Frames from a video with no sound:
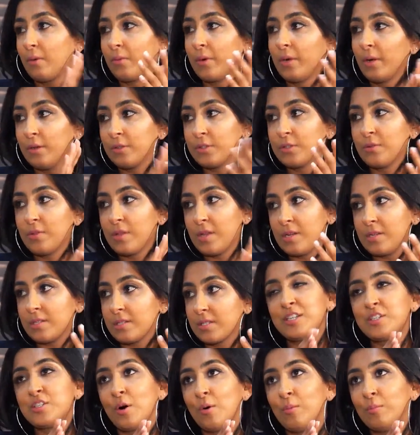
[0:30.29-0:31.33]
we all do this.
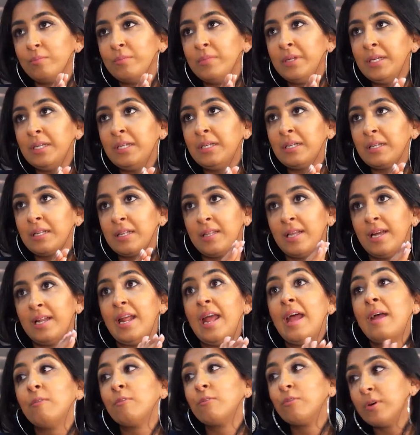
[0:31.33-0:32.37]
I don't mean that
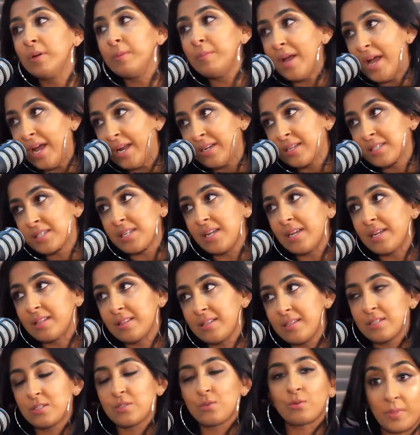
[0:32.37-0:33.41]
every man is like
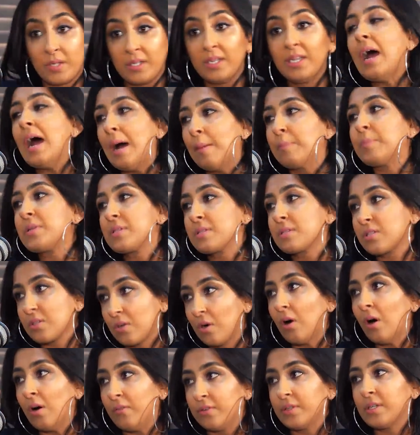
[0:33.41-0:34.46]
this, but happens
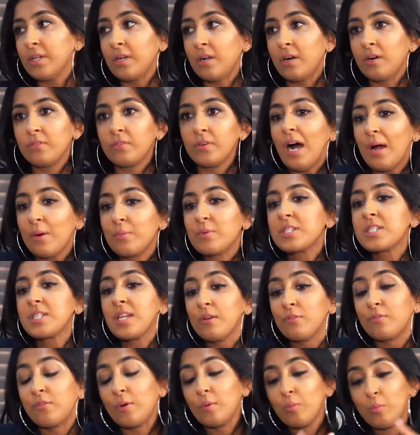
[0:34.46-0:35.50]
often enough. I would
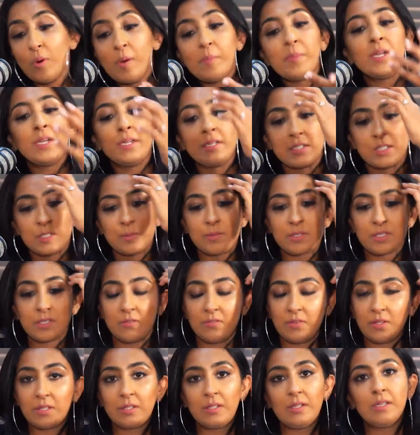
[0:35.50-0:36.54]
say for women and
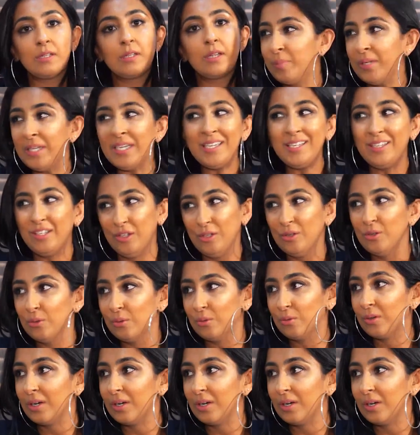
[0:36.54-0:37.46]
specifically, be you.